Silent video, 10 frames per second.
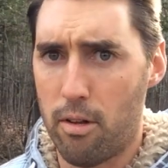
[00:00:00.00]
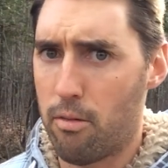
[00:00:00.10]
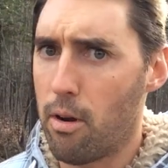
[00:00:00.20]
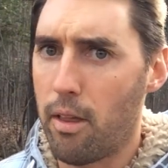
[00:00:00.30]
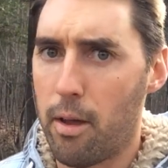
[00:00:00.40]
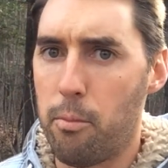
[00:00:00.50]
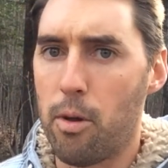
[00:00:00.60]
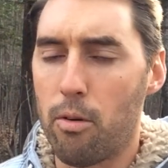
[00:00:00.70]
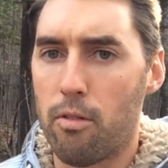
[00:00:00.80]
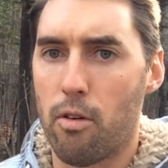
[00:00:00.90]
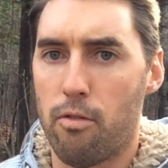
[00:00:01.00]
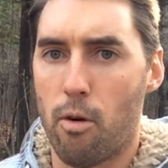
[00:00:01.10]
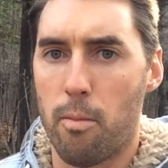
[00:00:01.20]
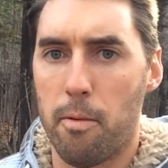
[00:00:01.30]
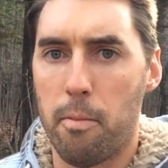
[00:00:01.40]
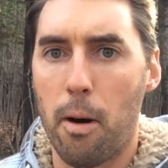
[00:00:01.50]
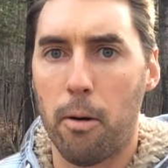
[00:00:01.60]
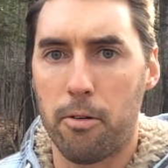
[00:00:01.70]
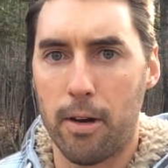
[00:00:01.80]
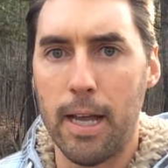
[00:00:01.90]
They're really a beautiful form of
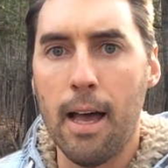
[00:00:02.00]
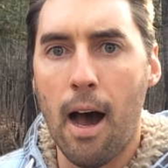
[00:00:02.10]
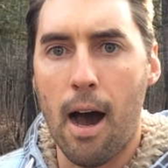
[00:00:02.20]
poetry